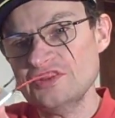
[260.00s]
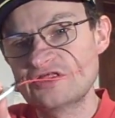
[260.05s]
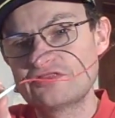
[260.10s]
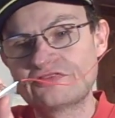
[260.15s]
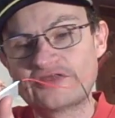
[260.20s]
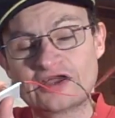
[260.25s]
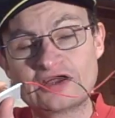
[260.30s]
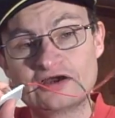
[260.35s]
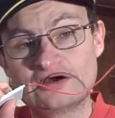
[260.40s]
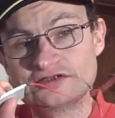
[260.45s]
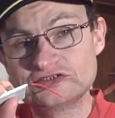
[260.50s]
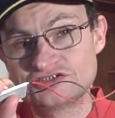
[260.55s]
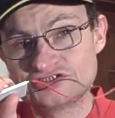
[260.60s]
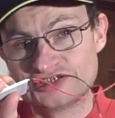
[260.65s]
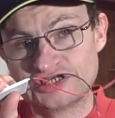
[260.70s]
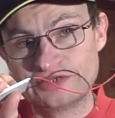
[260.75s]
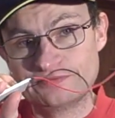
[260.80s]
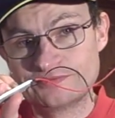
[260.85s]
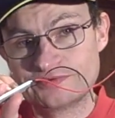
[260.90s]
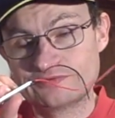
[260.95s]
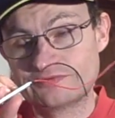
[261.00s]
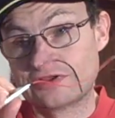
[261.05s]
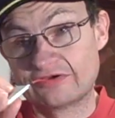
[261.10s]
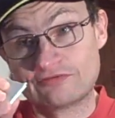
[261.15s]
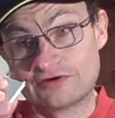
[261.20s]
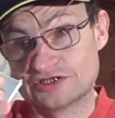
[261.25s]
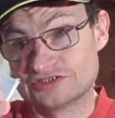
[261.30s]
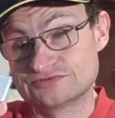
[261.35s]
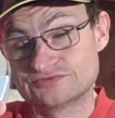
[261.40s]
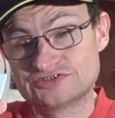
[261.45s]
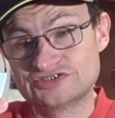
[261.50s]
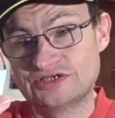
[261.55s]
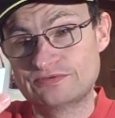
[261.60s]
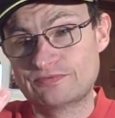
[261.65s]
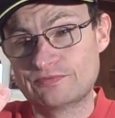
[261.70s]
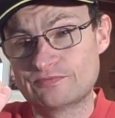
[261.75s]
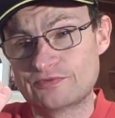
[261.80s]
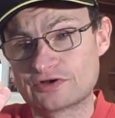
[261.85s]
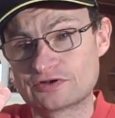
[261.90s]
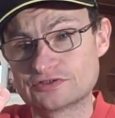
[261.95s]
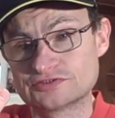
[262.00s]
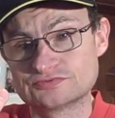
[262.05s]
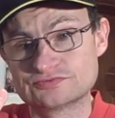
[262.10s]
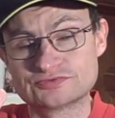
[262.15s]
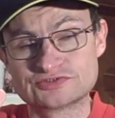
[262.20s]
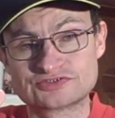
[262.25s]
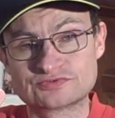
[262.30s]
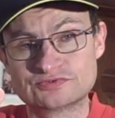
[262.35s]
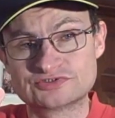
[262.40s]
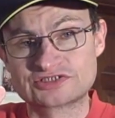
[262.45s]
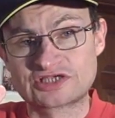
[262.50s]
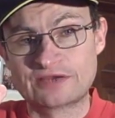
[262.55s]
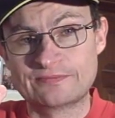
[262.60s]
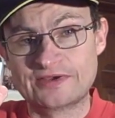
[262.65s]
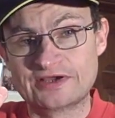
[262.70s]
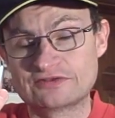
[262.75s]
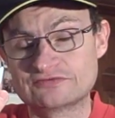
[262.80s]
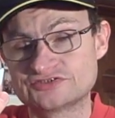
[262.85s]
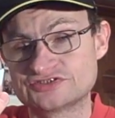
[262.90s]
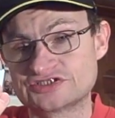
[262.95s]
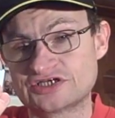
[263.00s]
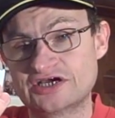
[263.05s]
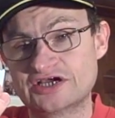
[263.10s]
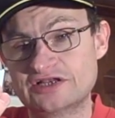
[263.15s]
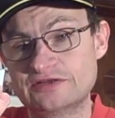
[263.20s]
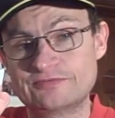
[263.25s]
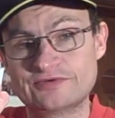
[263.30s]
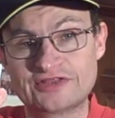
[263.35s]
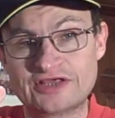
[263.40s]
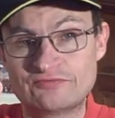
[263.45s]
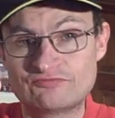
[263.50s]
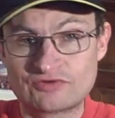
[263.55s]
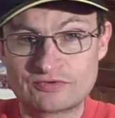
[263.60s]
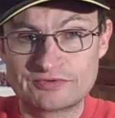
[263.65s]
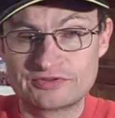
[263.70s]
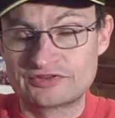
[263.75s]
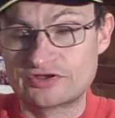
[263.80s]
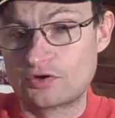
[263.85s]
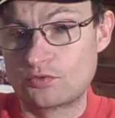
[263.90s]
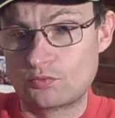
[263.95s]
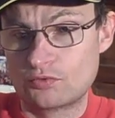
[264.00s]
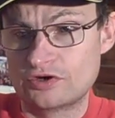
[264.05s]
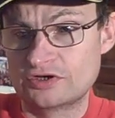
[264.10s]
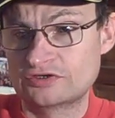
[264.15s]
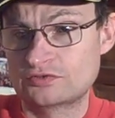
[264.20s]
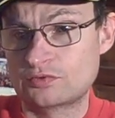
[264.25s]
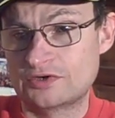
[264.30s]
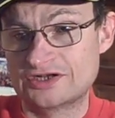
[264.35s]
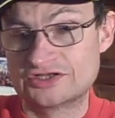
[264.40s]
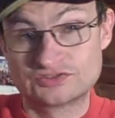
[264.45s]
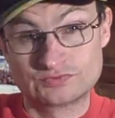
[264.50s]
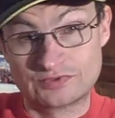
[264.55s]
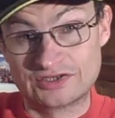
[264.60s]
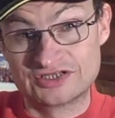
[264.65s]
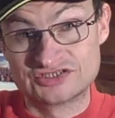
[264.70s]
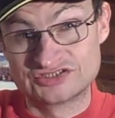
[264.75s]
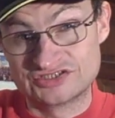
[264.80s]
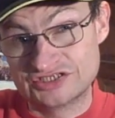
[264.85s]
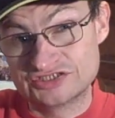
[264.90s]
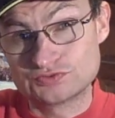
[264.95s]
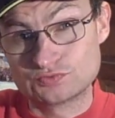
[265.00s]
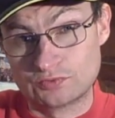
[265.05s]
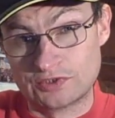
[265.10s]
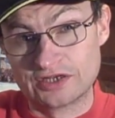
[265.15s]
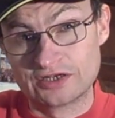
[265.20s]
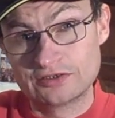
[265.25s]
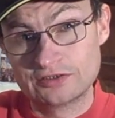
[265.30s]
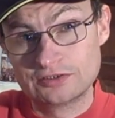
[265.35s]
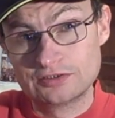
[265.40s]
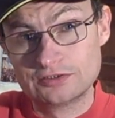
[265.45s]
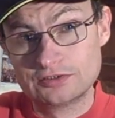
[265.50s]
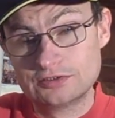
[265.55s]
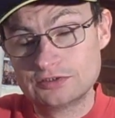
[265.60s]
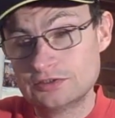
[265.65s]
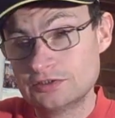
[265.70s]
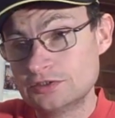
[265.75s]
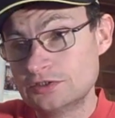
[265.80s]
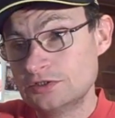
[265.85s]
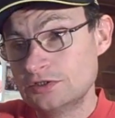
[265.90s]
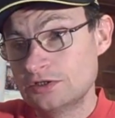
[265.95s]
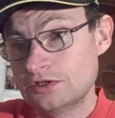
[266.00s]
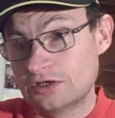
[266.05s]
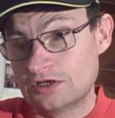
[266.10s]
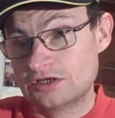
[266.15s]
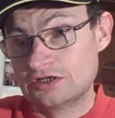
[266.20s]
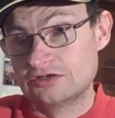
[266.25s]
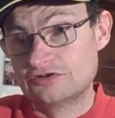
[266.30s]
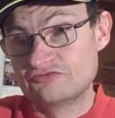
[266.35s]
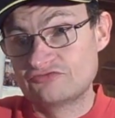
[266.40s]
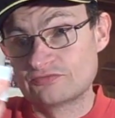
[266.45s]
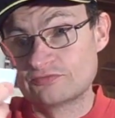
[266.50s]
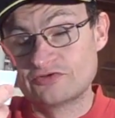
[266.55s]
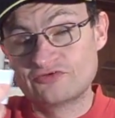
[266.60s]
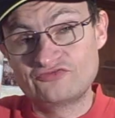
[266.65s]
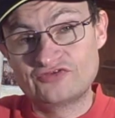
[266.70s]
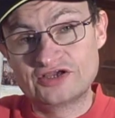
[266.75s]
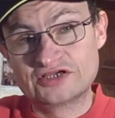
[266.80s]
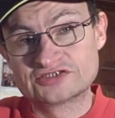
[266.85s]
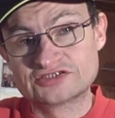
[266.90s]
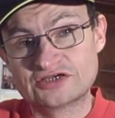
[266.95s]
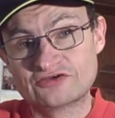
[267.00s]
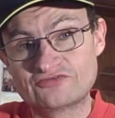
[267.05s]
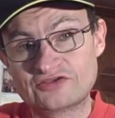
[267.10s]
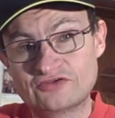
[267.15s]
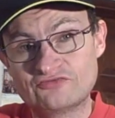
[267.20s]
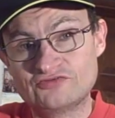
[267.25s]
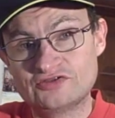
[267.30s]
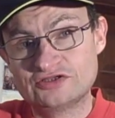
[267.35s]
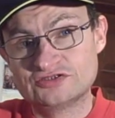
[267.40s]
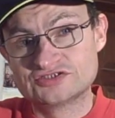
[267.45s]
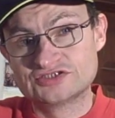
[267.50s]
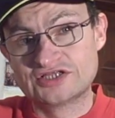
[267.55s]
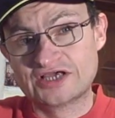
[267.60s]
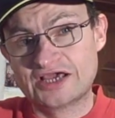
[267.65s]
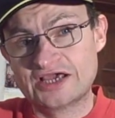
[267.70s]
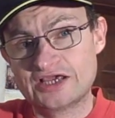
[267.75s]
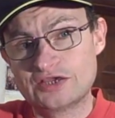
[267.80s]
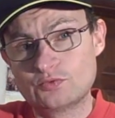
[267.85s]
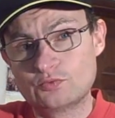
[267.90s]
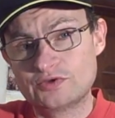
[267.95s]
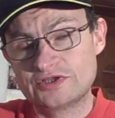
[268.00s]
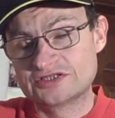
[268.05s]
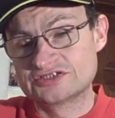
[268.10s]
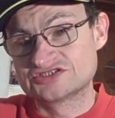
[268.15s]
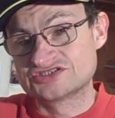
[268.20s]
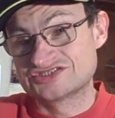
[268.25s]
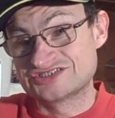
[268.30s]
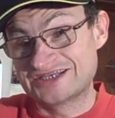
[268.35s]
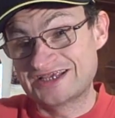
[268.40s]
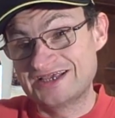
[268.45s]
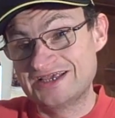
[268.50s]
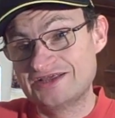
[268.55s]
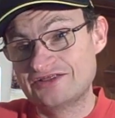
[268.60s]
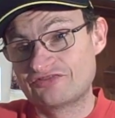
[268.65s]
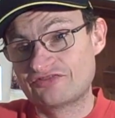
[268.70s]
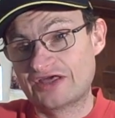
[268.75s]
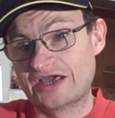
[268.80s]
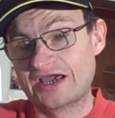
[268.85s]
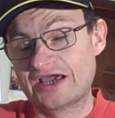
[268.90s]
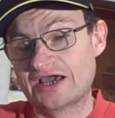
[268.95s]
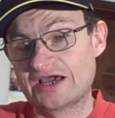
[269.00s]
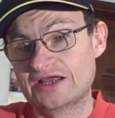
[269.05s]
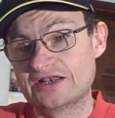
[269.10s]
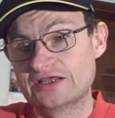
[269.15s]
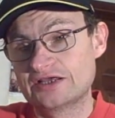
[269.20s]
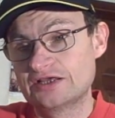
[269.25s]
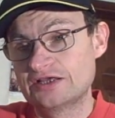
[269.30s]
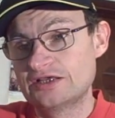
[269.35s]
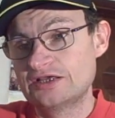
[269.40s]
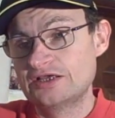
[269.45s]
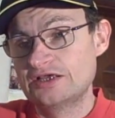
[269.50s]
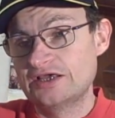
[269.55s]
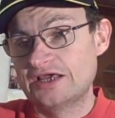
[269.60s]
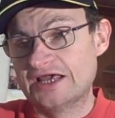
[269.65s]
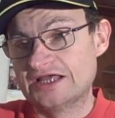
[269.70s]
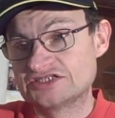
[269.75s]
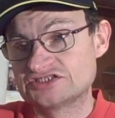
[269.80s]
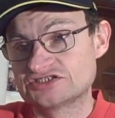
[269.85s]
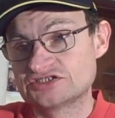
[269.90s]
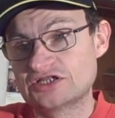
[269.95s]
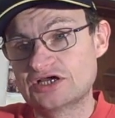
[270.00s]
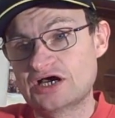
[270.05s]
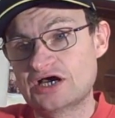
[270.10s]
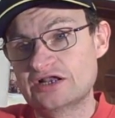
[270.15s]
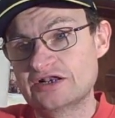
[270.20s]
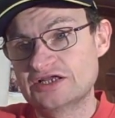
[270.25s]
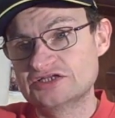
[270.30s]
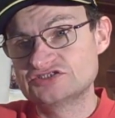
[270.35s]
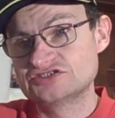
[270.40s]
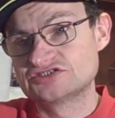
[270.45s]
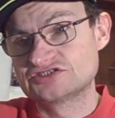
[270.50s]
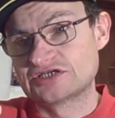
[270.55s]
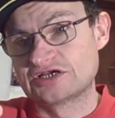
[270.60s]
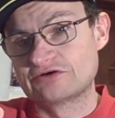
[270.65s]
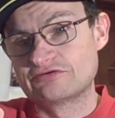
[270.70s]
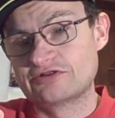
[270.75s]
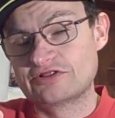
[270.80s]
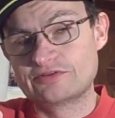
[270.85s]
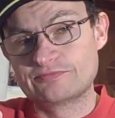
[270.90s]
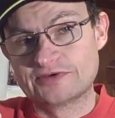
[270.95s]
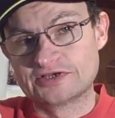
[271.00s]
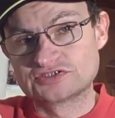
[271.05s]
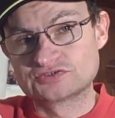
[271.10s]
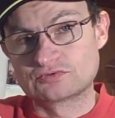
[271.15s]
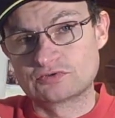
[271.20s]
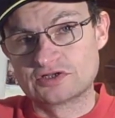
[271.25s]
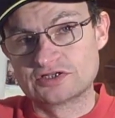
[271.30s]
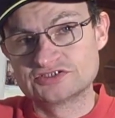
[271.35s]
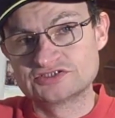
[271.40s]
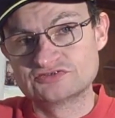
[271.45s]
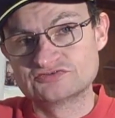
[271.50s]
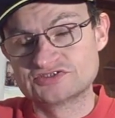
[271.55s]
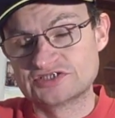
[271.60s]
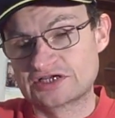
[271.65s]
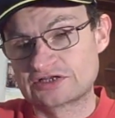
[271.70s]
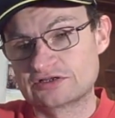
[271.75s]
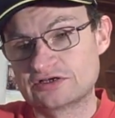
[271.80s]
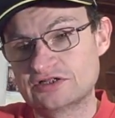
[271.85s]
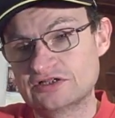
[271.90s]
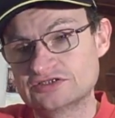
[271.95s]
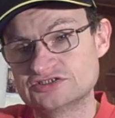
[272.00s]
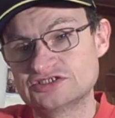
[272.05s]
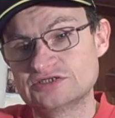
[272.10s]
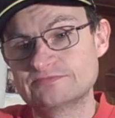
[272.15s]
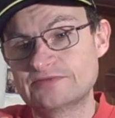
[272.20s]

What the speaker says: They aren't cheap. There are some cheaper models which come out of China, but they probably don't work quite as well as this one. And from the figures I've given you today, we can see that it's not necessarily the best quality of technology.